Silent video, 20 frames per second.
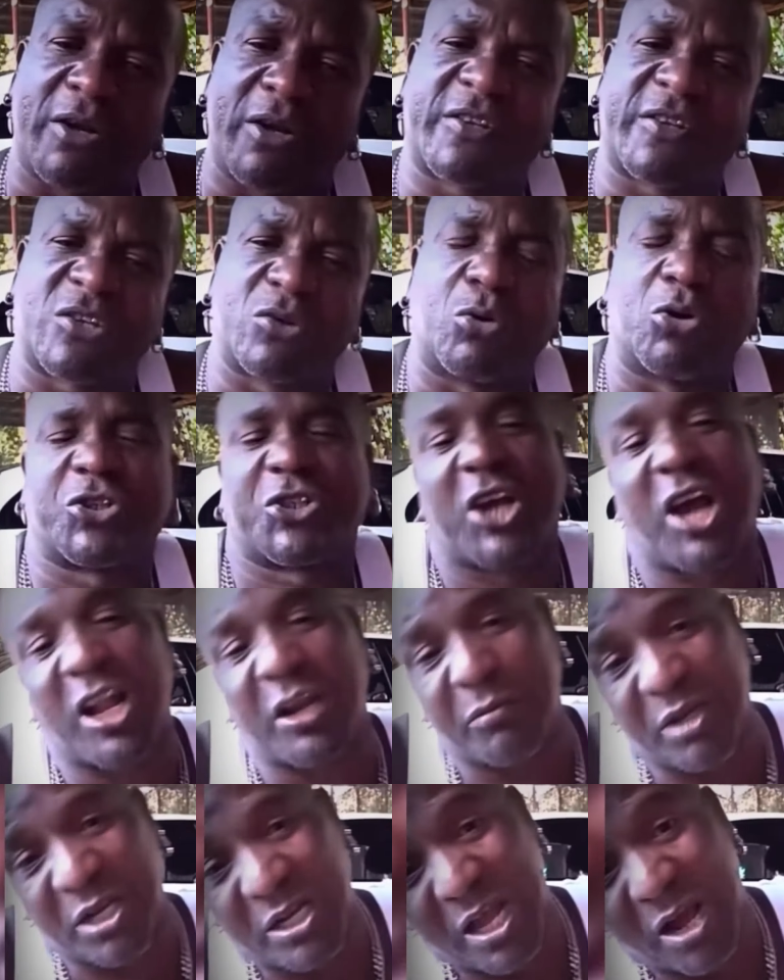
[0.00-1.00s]
on the
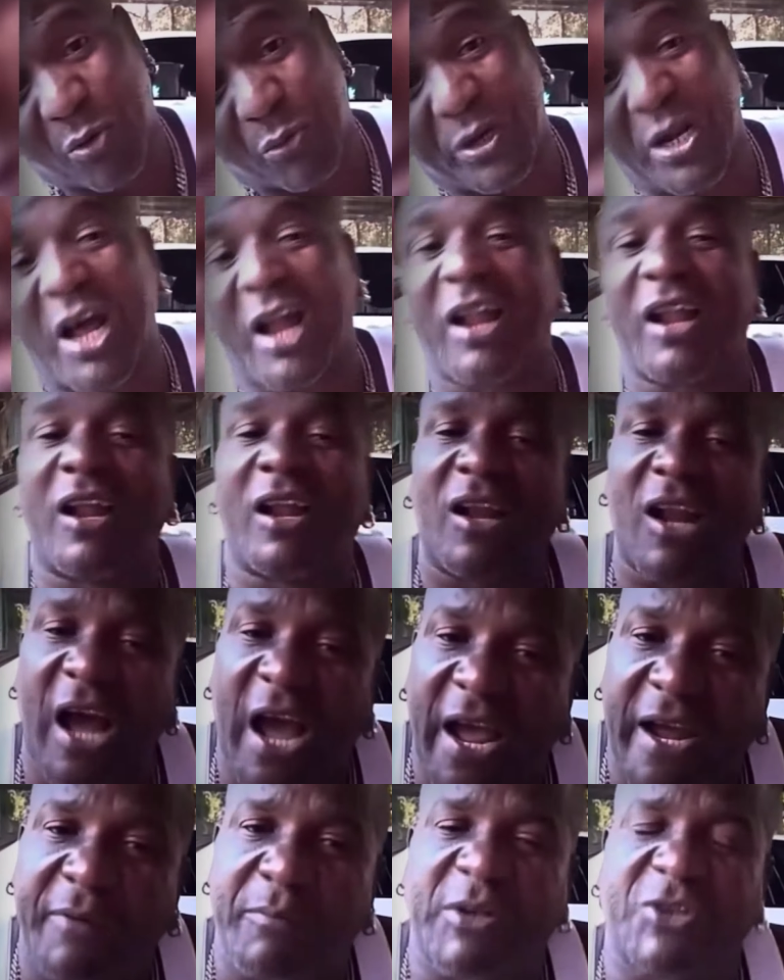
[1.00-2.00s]
social media with a
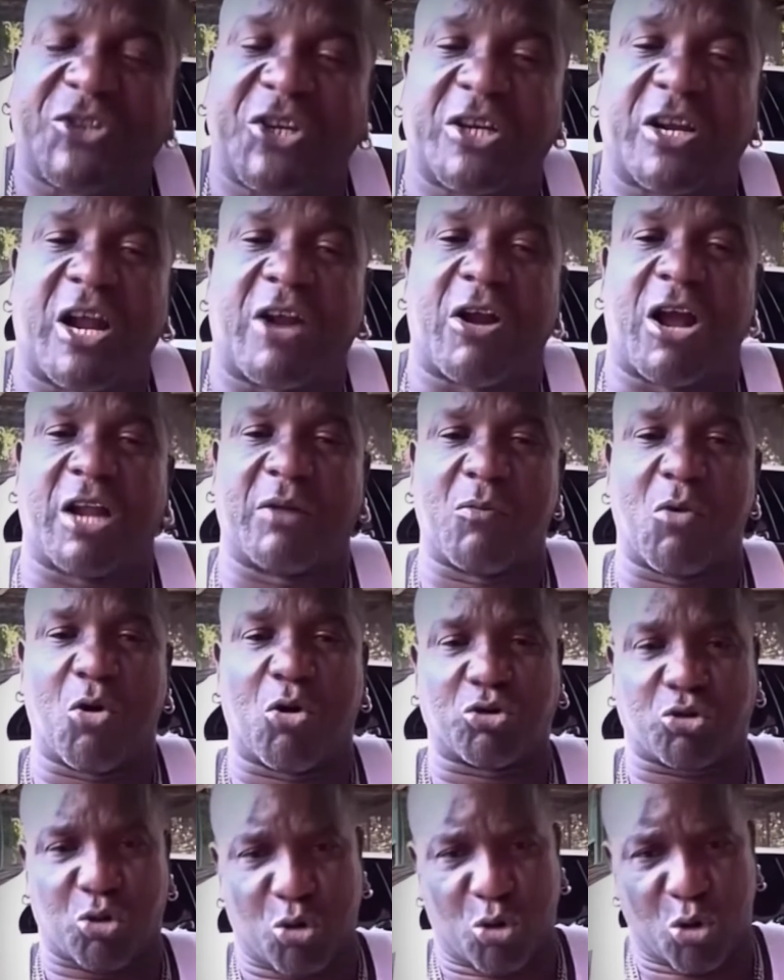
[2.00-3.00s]
lie, me general,
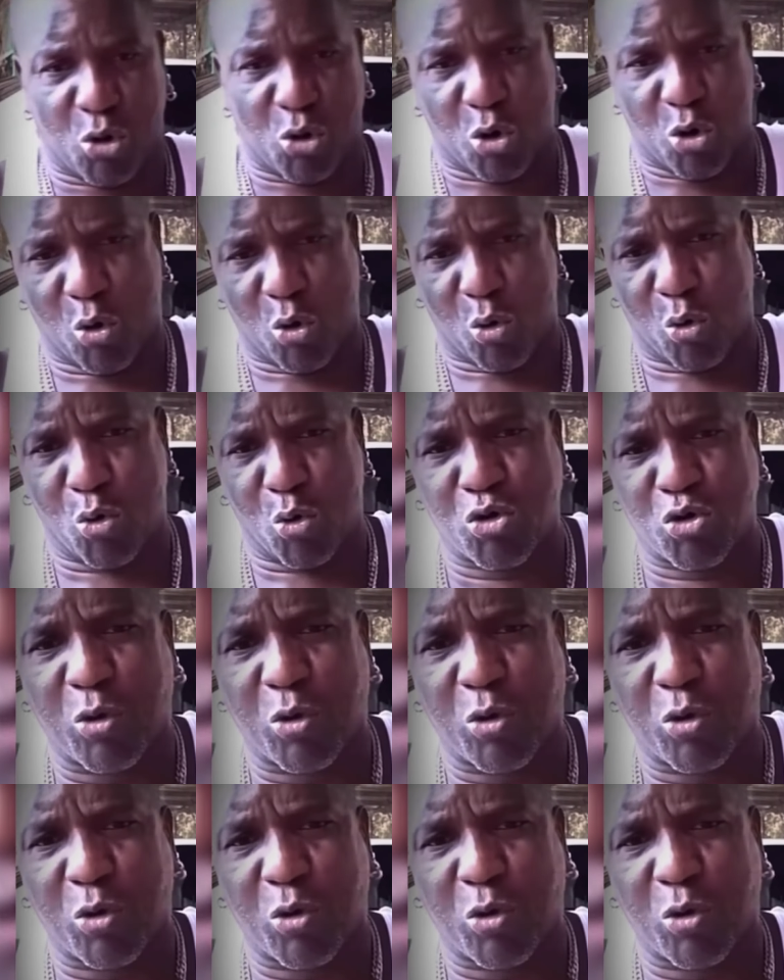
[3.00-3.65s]
about, oh,